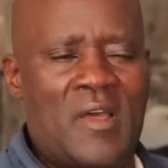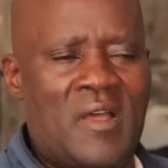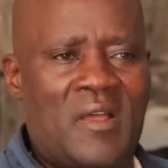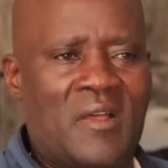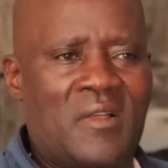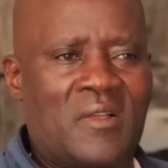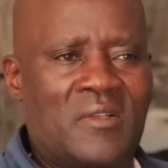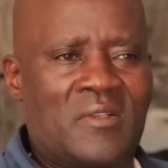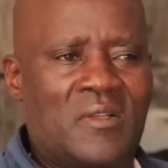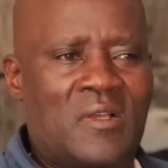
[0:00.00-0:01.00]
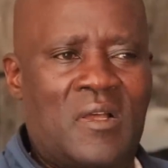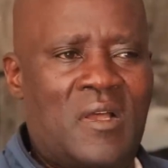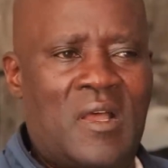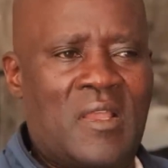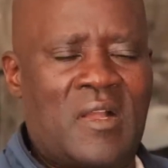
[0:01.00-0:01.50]
her.
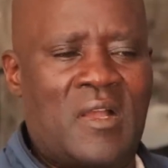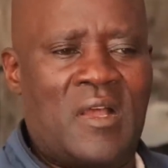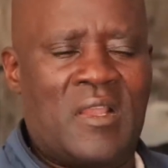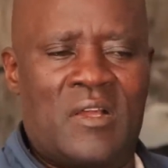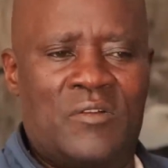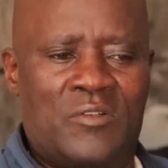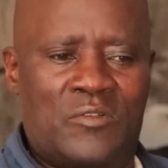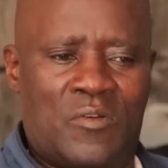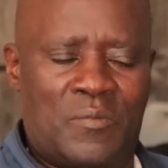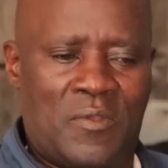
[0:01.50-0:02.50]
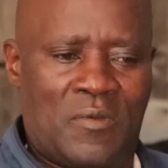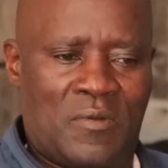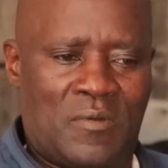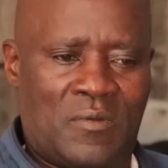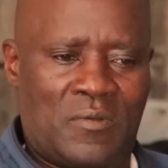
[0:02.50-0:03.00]
I cannot stop
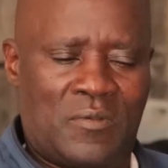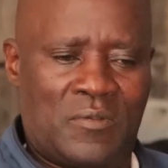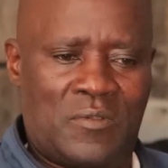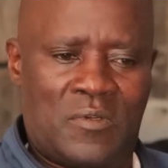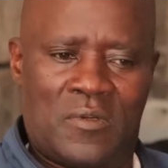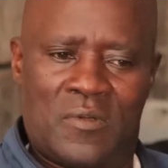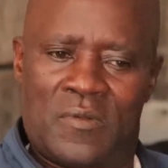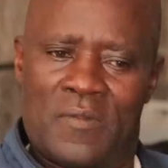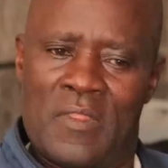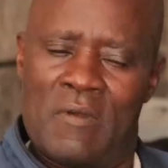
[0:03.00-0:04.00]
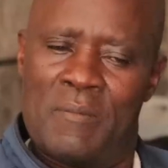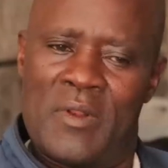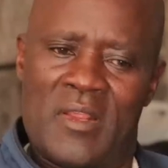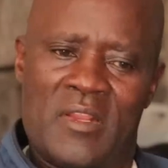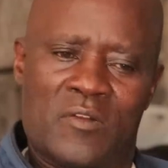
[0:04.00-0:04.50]
you. So they were
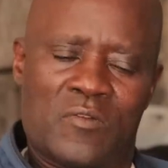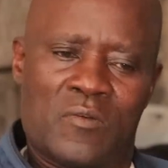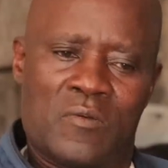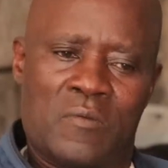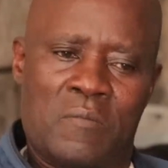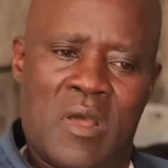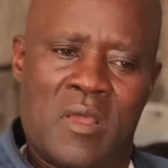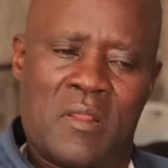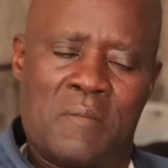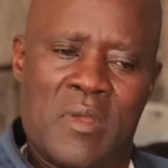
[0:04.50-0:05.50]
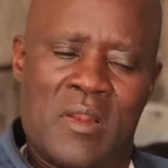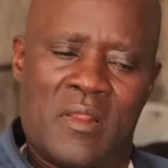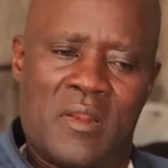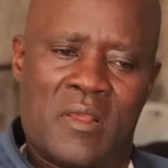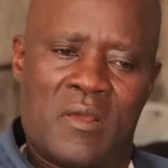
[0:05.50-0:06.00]
planning to bury
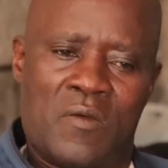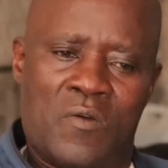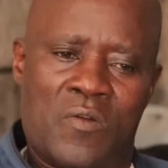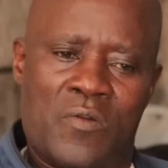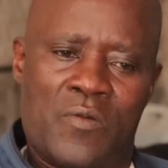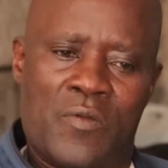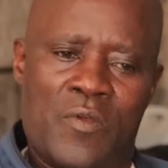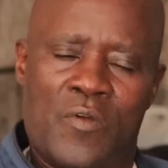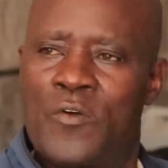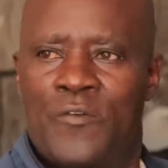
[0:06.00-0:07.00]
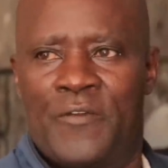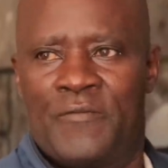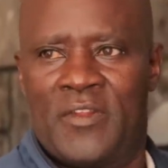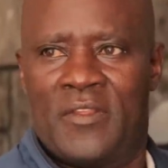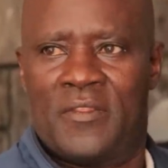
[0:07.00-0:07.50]
Belinda on
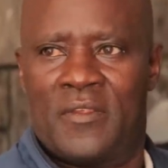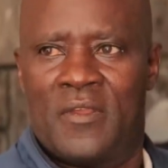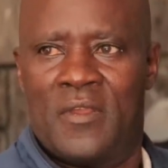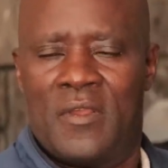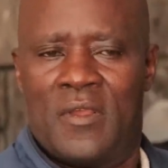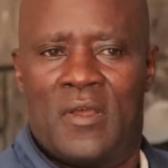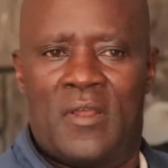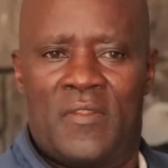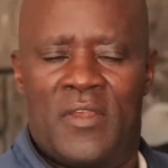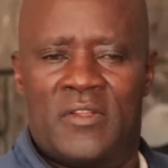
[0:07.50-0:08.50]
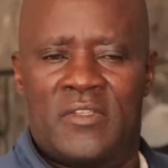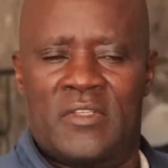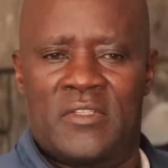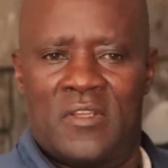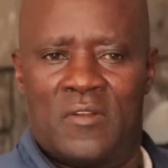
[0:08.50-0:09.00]
15th, mm-hmm. and then
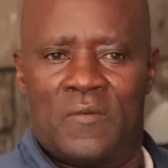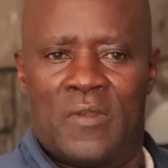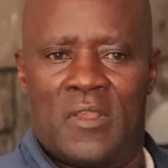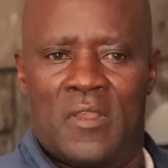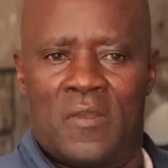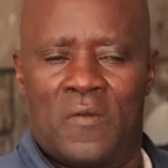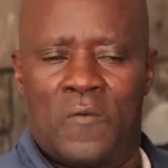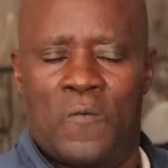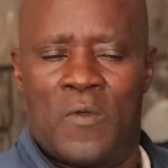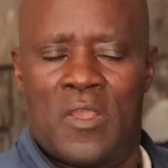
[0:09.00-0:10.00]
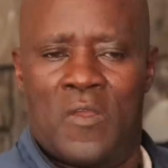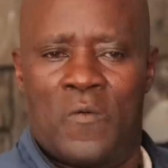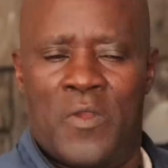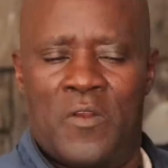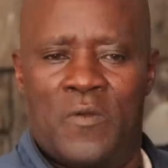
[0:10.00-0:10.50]
16th
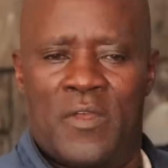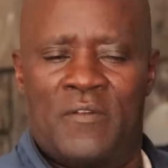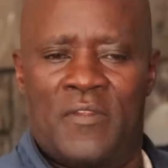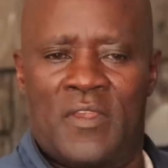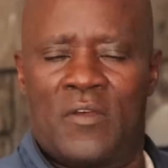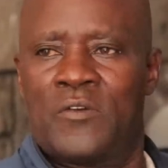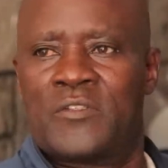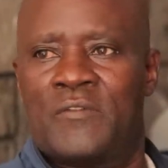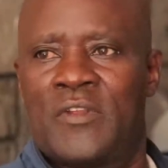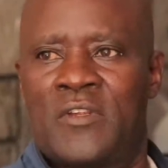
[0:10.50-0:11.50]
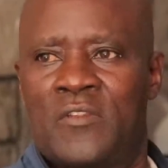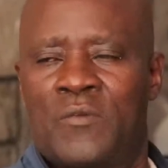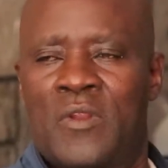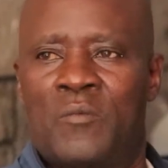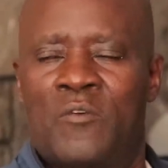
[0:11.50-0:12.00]
we do everything. On 17th
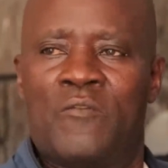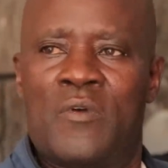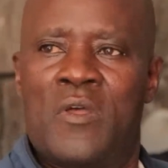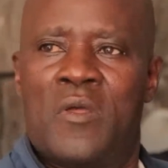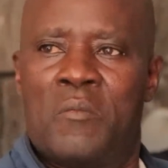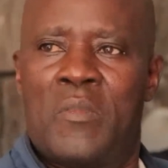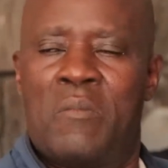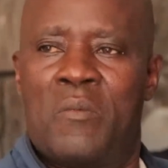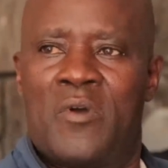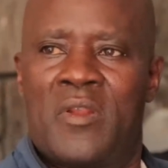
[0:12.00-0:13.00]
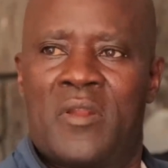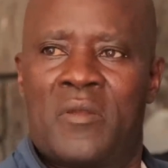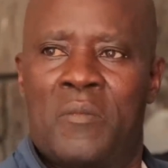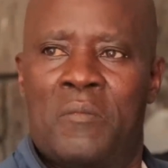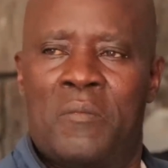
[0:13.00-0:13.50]
we remove Baba Mona
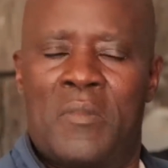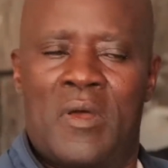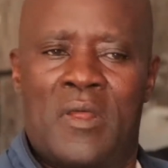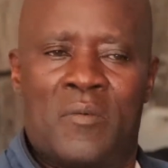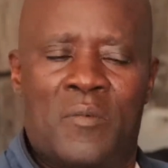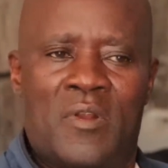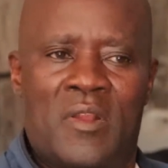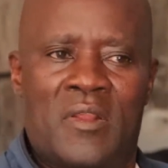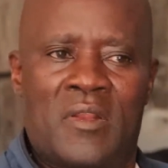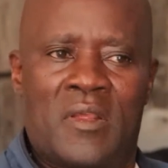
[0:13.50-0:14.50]
and Mona